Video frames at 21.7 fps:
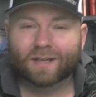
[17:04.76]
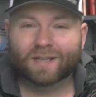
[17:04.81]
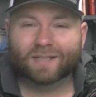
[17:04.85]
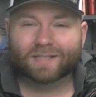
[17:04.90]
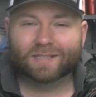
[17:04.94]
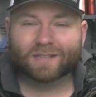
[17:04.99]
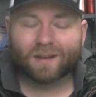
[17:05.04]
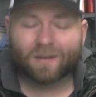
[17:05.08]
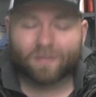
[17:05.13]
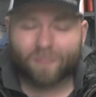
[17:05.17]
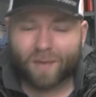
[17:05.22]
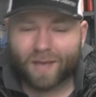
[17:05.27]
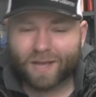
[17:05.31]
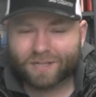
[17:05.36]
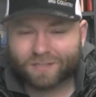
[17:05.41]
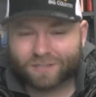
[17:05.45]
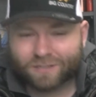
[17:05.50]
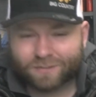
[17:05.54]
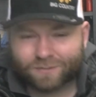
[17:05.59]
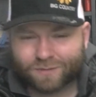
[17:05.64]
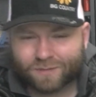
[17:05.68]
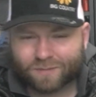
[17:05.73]
It's not a
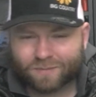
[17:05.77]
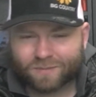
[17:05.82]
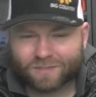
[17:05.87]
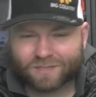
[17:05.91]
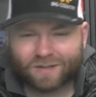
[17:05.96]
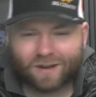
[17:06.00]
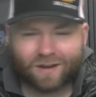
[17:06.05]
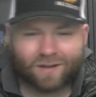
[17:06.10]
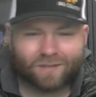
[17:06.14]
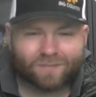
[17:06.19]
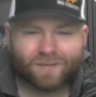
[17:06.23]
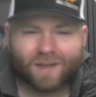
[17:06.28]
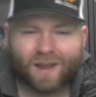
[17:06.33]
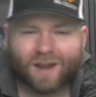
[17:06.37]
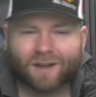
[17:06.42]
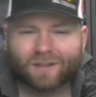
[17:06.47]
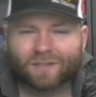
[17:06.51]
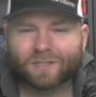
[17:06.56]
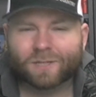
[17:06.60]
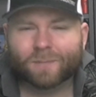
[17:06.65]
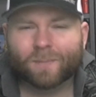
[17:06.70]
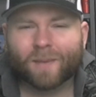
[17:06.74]
bad juice. I'm just not a
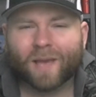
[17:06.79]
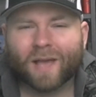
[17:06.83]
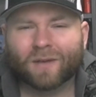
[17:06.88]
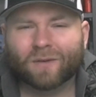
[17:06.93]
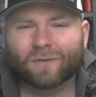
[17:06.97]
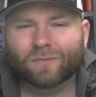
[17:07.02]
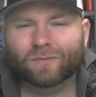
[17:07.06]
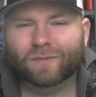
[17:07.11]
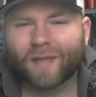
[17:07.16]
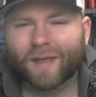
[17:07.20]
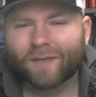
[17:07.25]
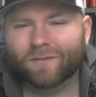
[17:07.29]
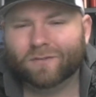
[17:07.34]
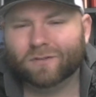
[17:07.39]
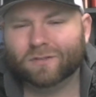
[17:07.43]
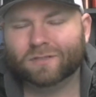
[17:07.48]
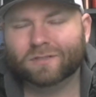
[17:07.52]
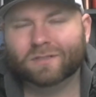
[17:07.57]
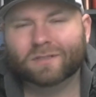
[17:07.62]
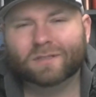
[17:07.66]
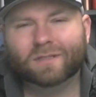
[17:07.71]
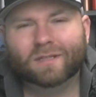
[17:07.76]
fan of the tobacco
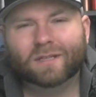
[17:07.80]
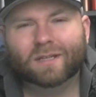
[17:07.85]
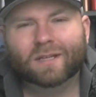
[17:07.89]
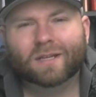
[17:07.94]
flavors.